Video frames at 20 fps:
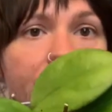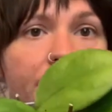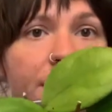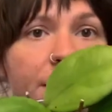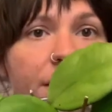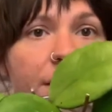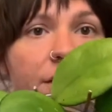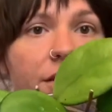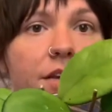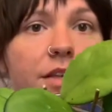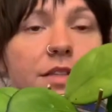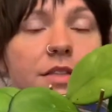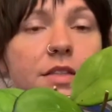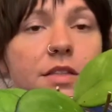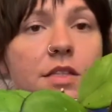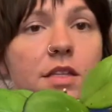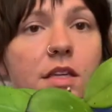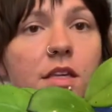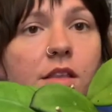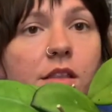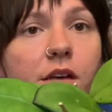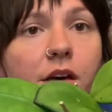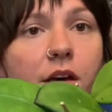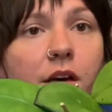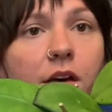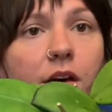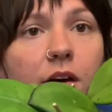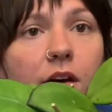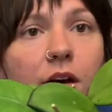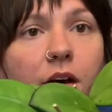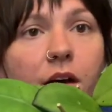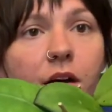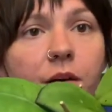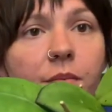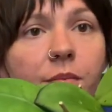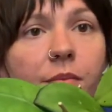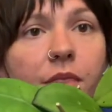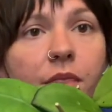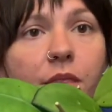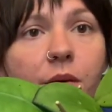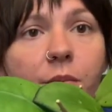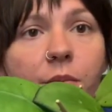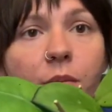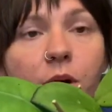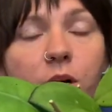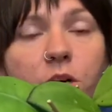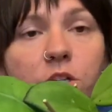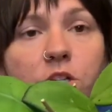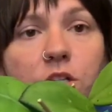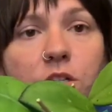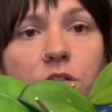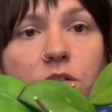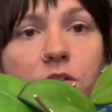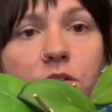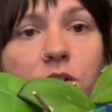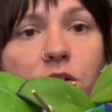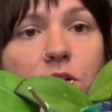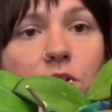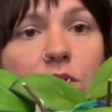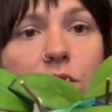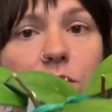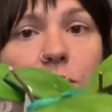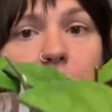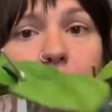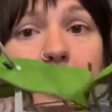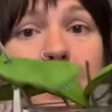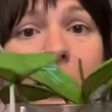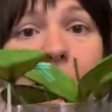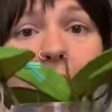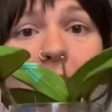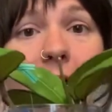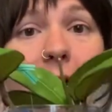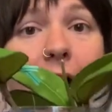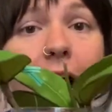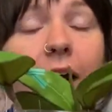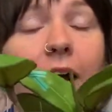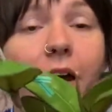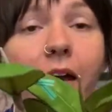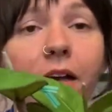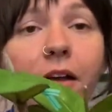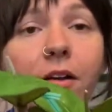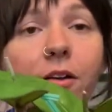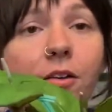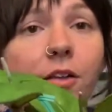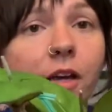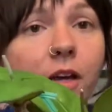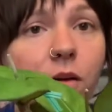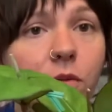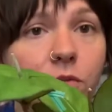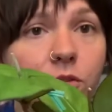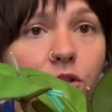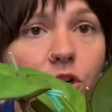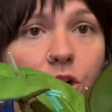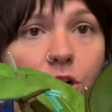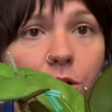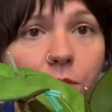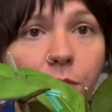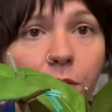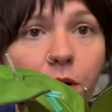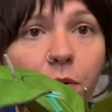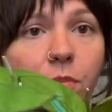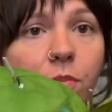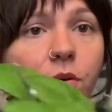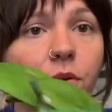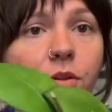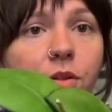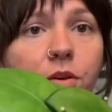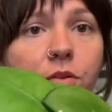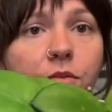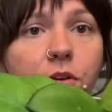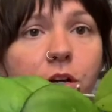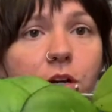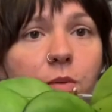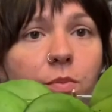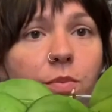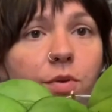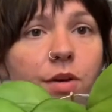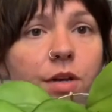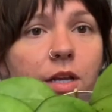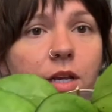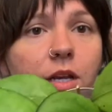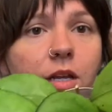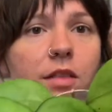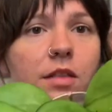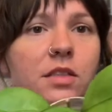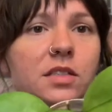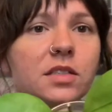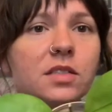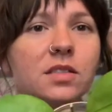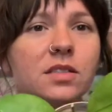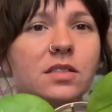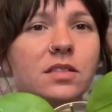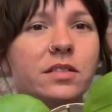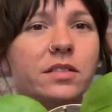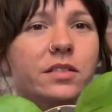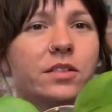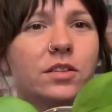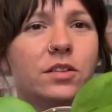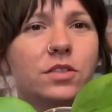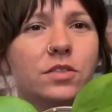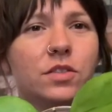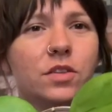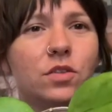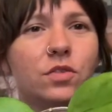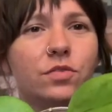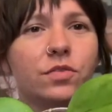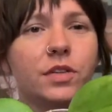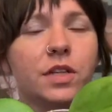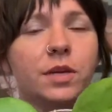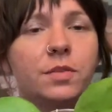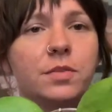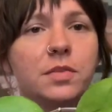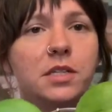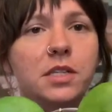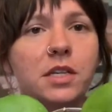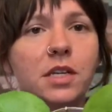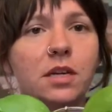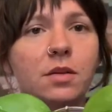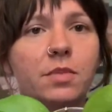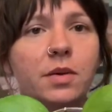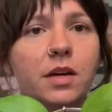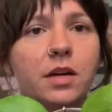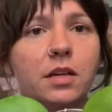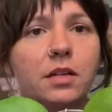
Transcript: You can see the margins are black or like a dark purple. They're very pretty. This looks so flimsy, but